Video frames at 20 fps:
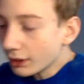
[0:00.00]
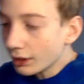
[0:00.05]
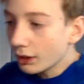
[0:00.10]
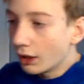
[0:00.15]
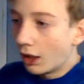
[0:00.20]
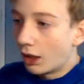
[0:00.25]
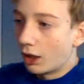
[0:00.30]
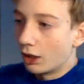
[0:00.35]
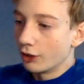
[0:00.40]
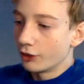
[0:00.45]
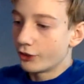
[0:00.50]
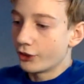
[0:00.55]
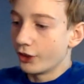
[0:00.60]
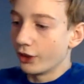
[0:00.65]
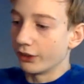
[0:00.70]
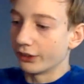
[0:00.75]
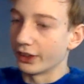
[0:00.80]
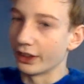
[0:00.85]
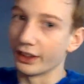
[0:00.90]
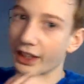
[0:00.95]
on
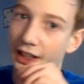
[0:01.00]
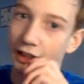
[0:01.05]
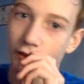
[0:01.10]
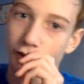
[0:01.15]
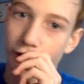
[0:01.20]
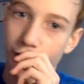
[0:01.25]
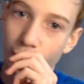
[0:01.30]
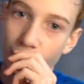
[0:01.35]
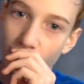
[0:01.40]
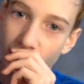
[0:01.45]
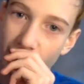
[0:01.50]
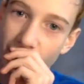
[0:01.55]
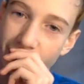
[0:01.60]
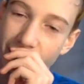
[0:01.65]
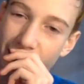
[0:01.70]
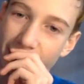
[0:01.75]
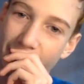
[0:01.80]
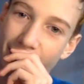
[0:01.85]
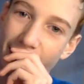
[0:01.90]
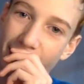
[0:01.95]
to the next one,
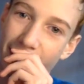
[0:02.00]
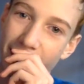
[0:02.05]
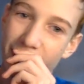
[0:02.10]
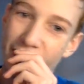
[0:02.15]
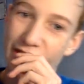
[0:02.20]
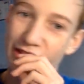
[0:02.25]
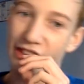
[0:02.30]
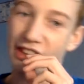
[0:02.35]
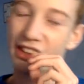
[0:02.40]
and that is